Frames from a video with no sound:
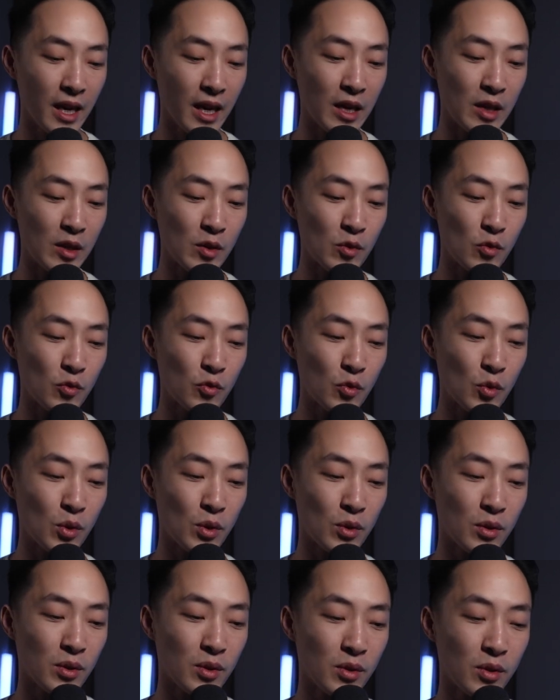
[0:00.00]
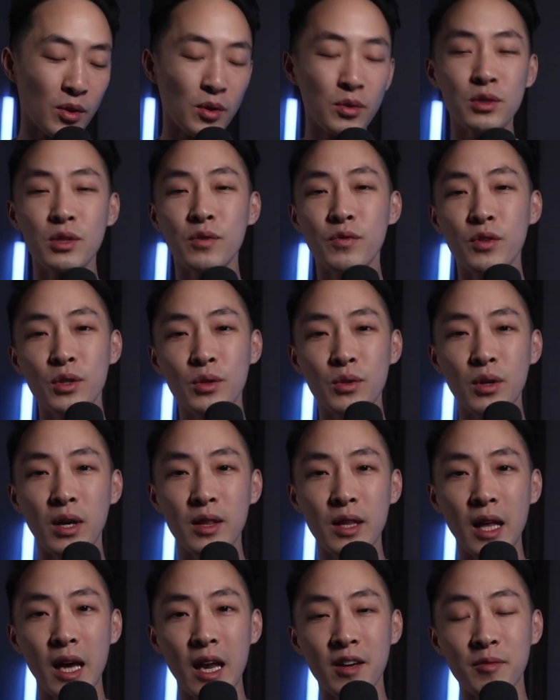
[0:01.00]
And for those of you
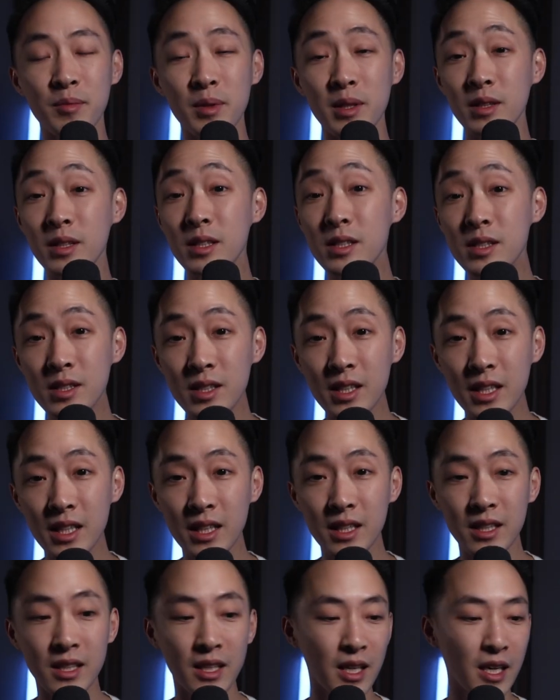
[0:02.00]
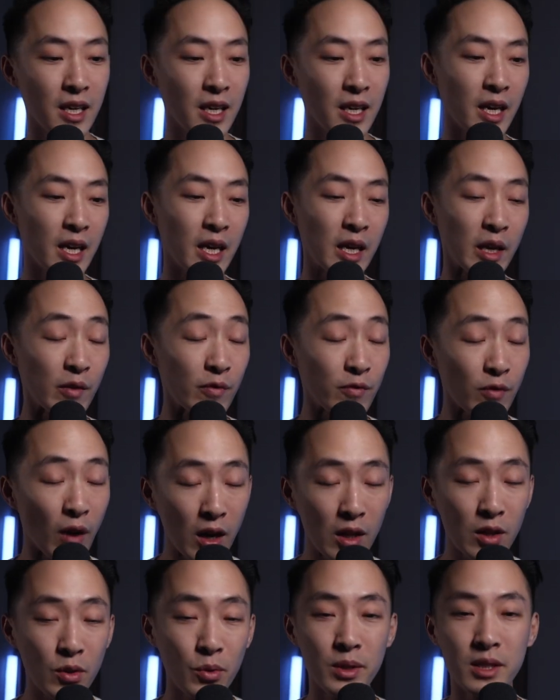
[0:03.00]
that have been listening and
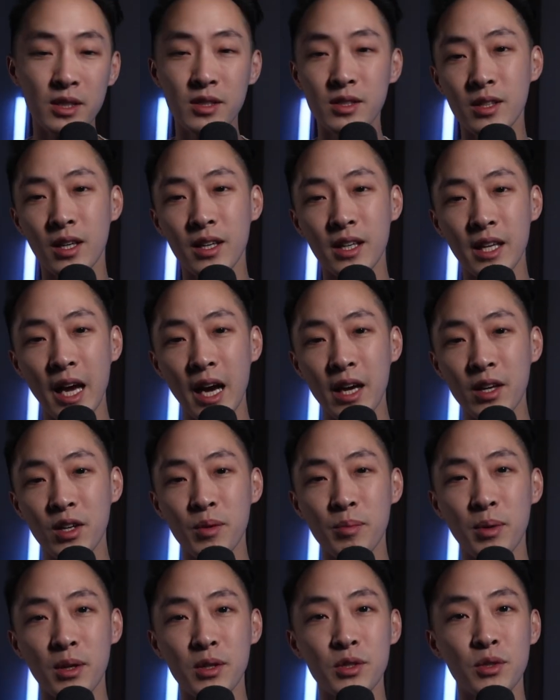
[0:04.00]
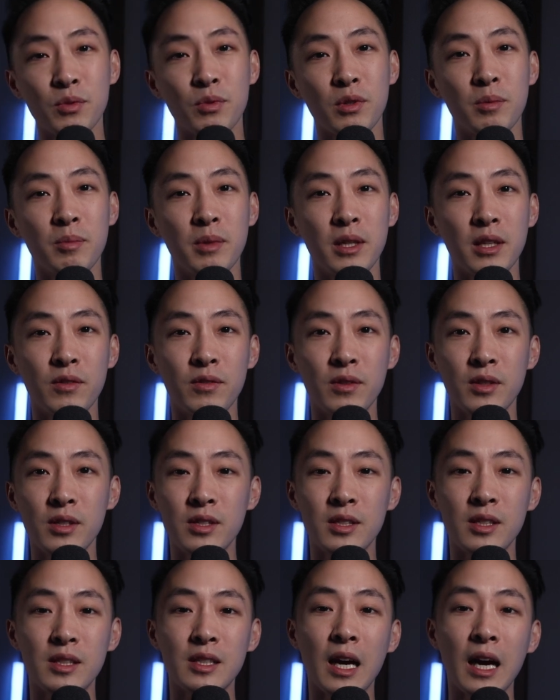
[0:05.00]
following study acupuncture with me
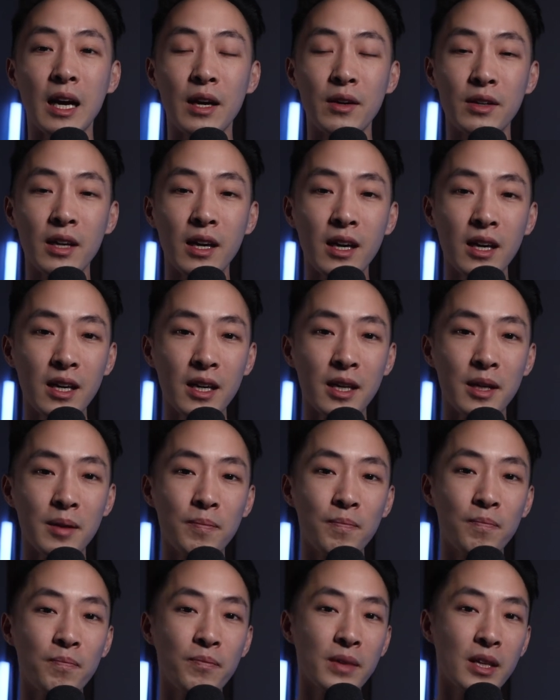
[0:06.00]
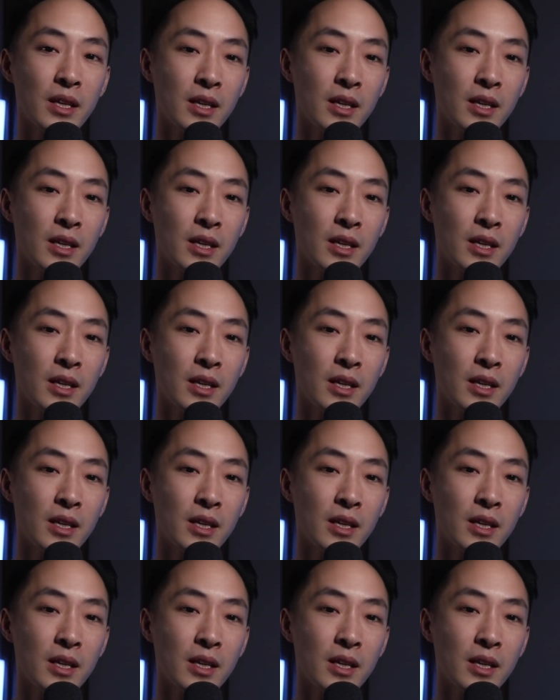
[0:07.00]
this entire time,